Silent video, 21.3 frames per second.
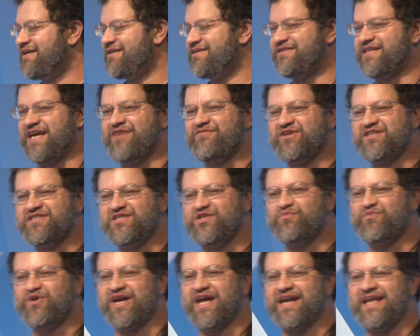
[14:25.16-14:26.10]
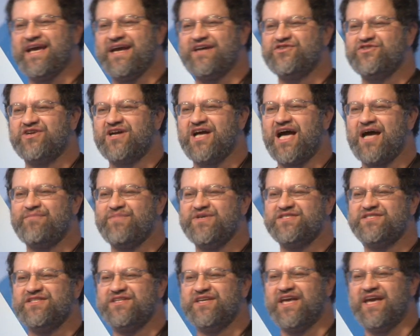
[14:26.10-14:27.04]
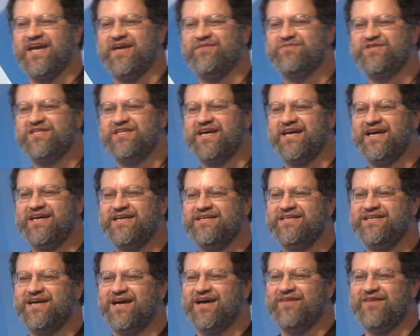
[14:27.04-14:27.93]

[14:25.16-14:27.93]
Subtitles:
David, did you bring any extra copies of the game today?